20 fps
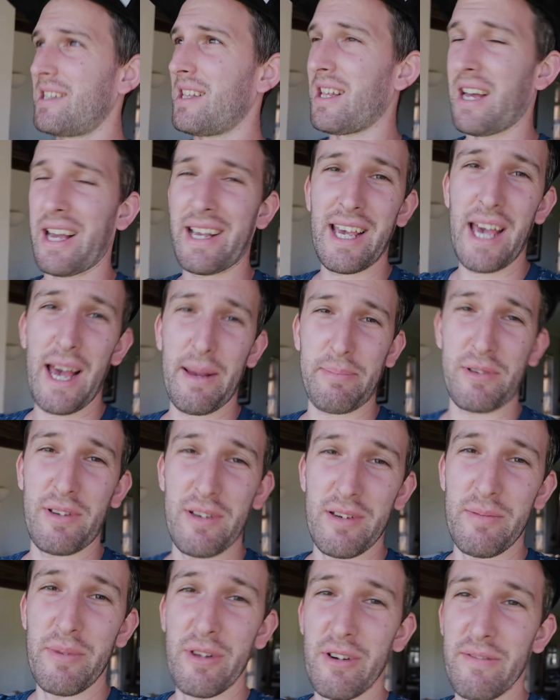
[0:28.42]
like
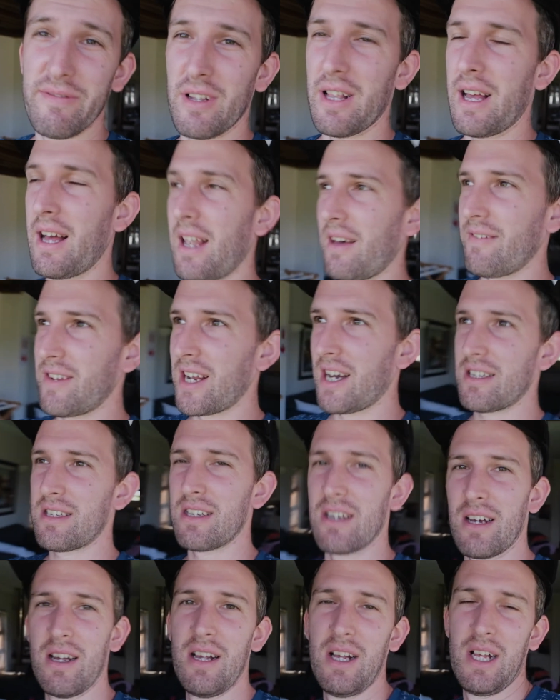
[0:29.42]
absolutely beautiful. I love it out
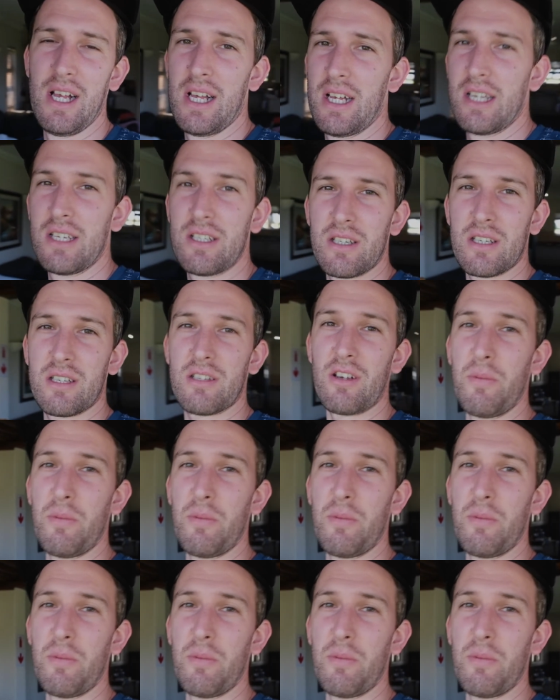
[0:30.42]
here. It's just so